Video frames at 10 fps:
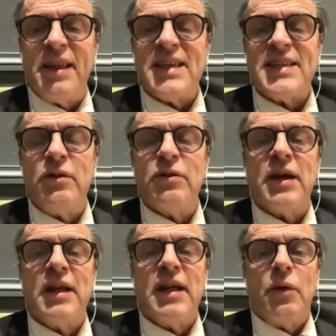They said, look,
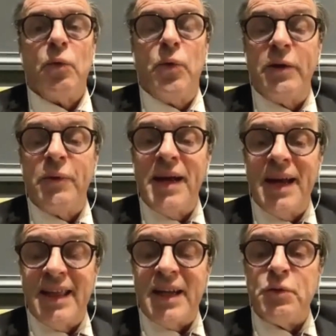we
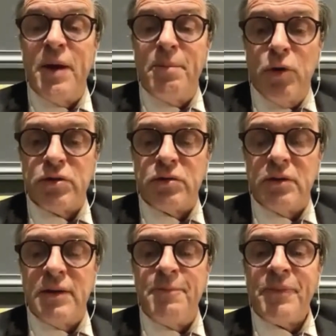realize that we are
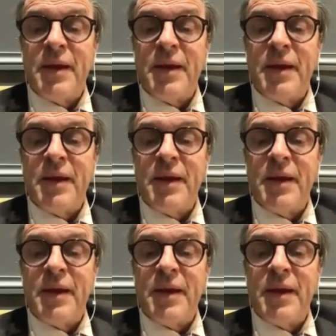mortal,